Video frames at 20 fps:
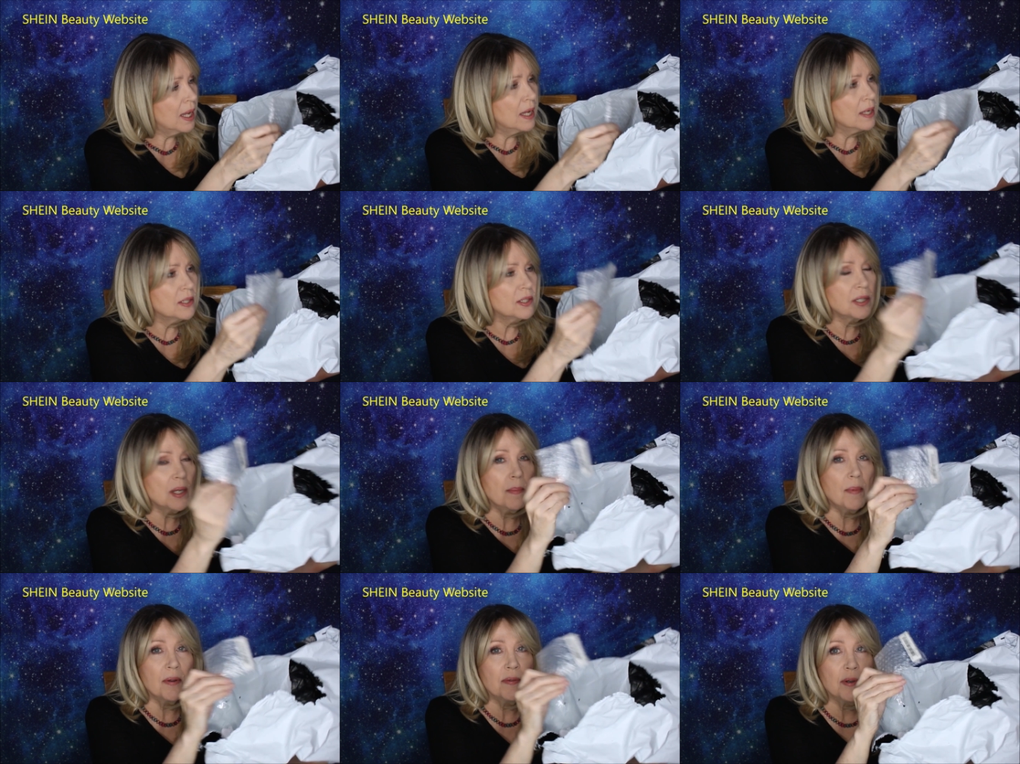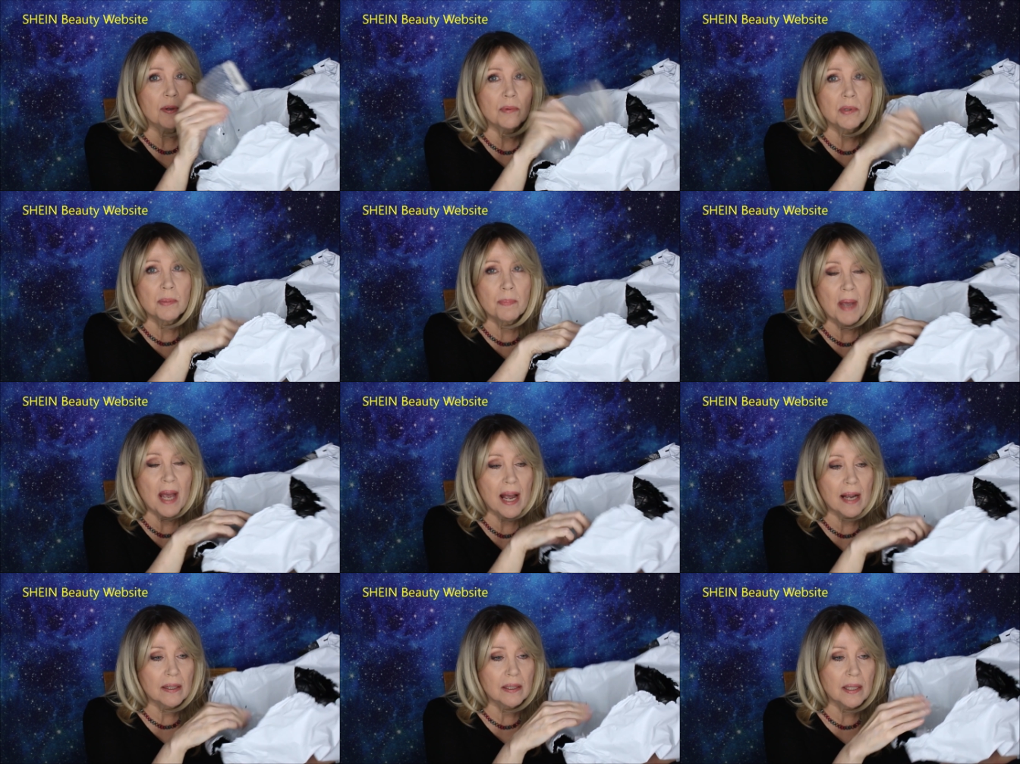Some of it was
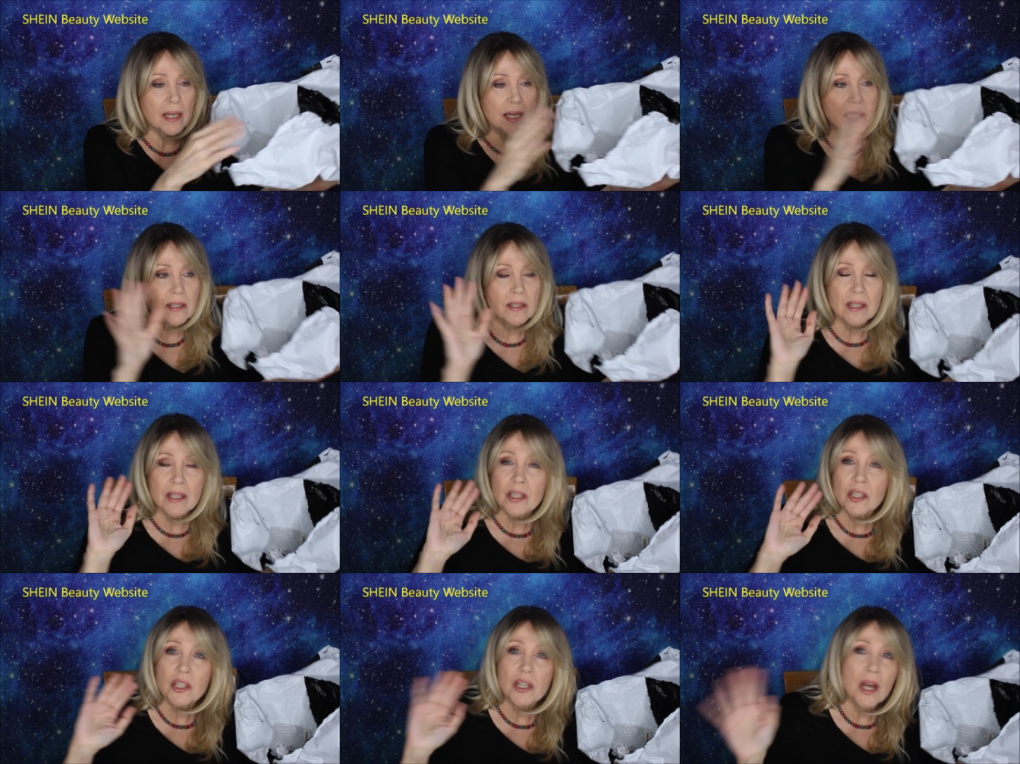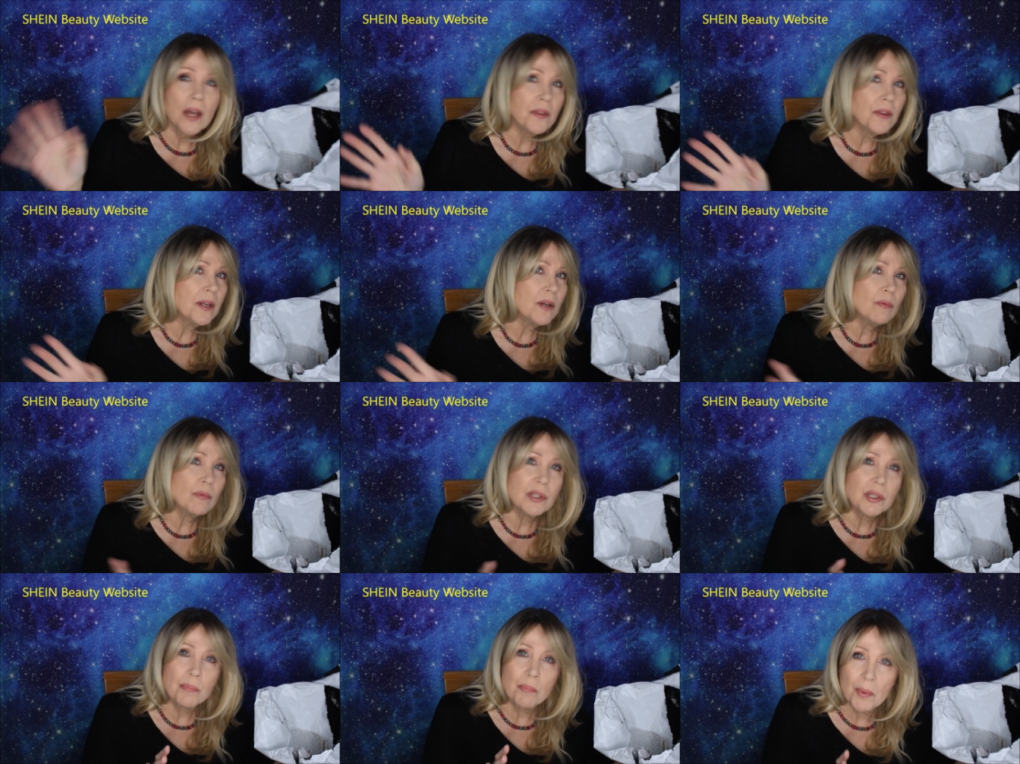packed nicely, nothing
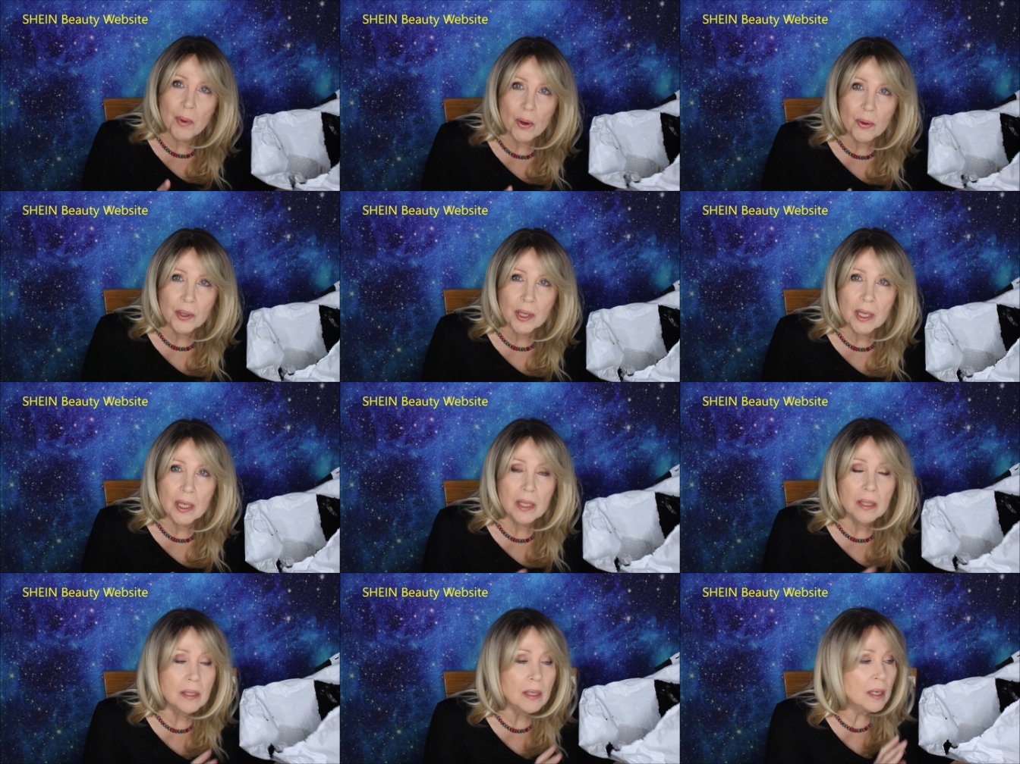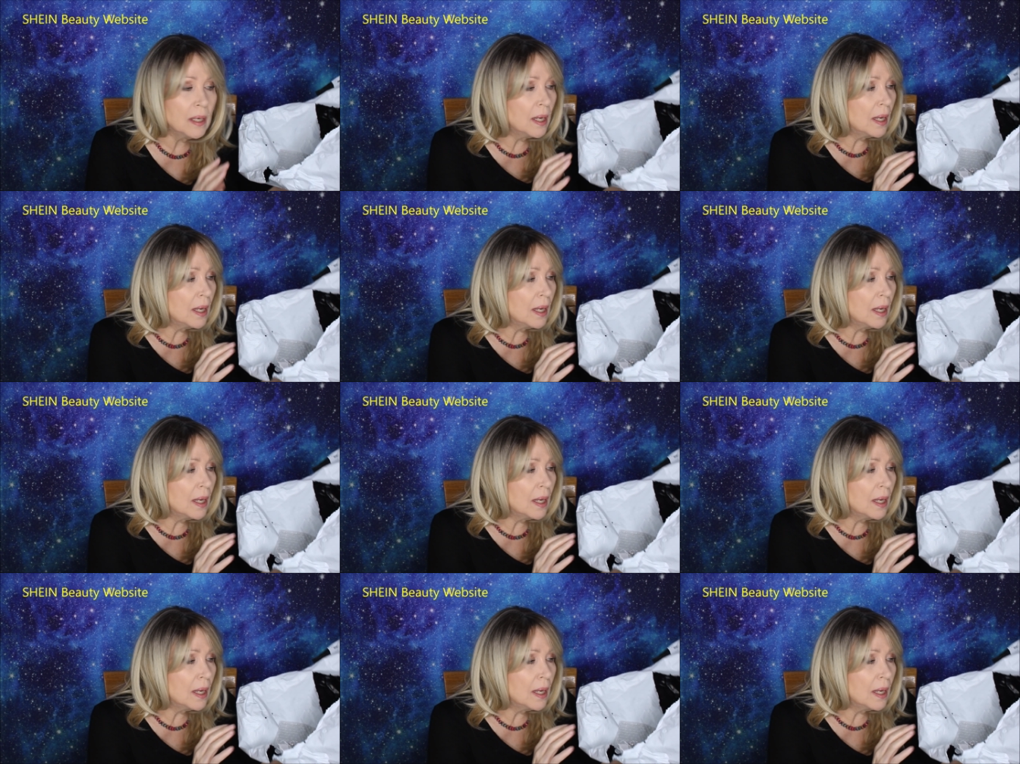was broken,